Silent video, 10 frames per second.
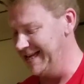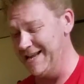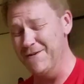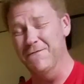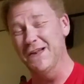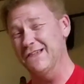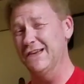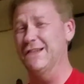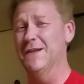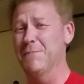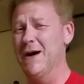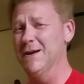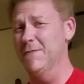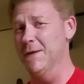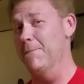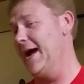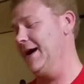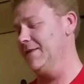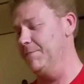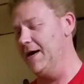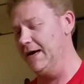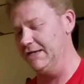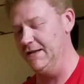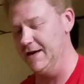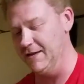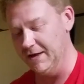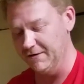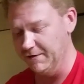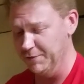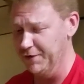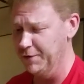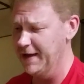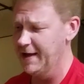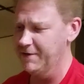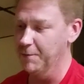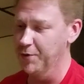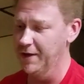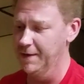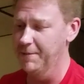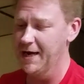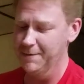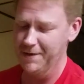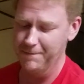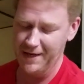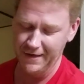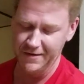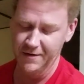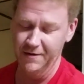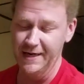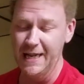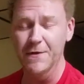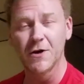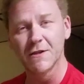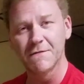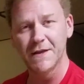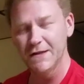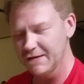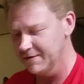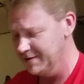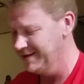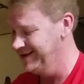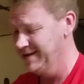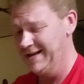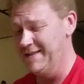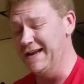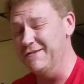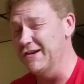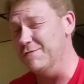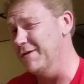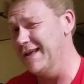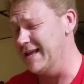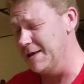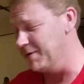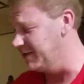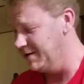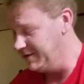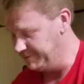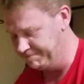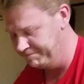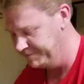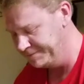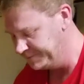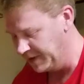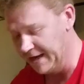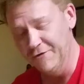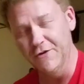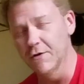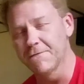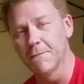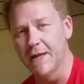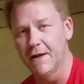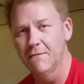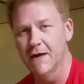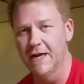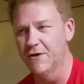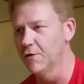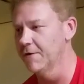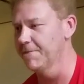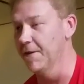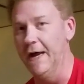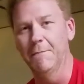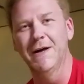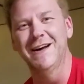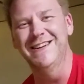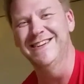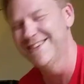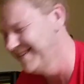Even if it sits in the bottom and the back of the box, a lot of collectors will do that. They'll put it in the bottom of the box underneath all of this, and that's just where they keep it. I don't do it for me, I do it for them.